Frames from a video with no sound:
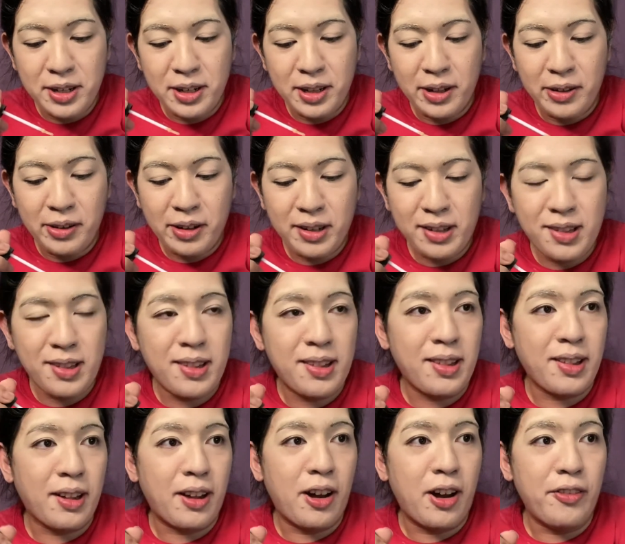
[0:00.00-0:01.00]
looks
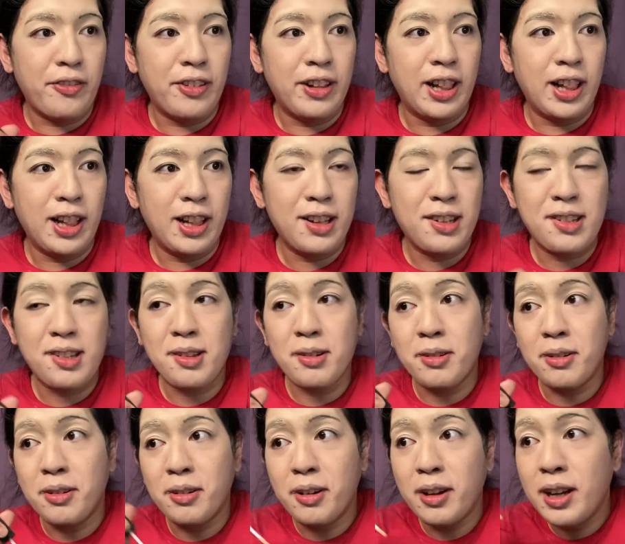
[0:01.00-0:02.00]
awful.
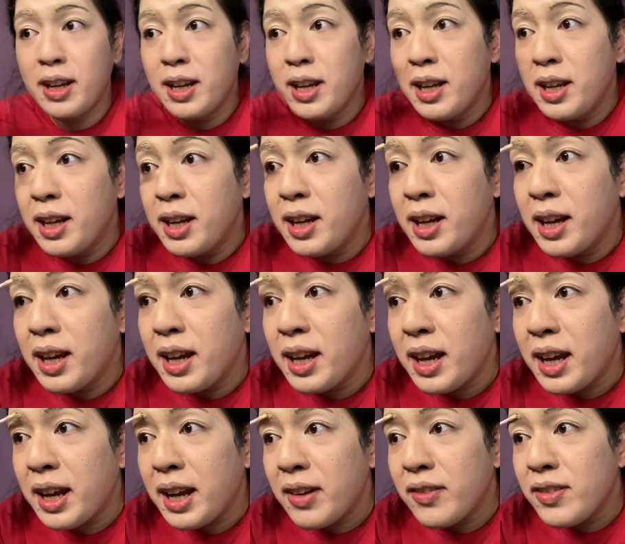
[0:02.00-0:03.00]
So
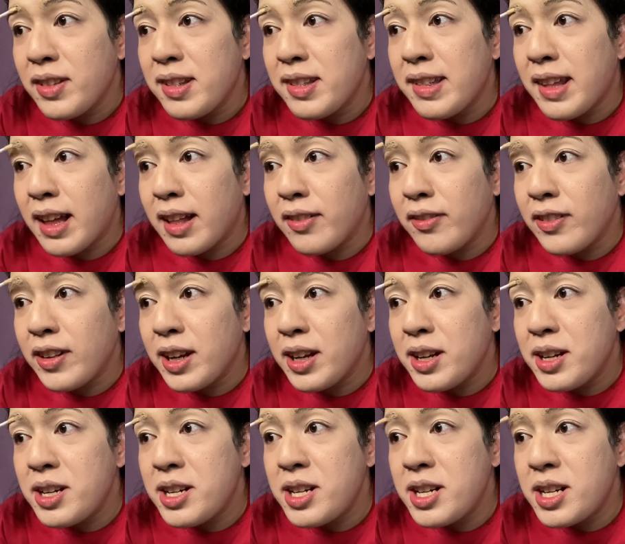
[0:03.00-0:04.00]
I have to
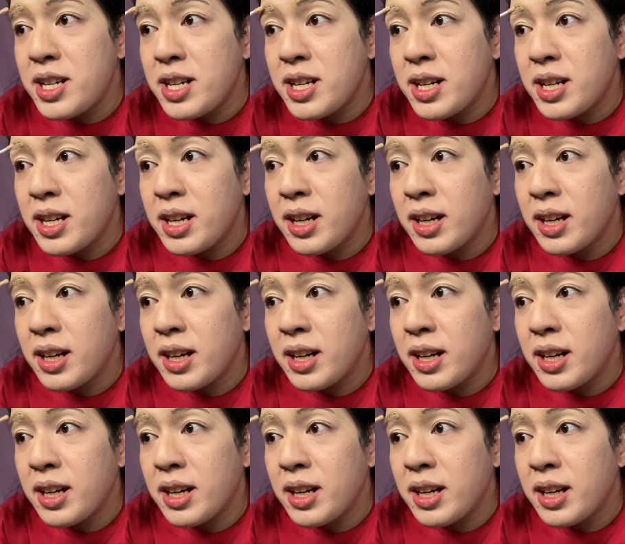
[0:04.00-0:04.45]
salvage.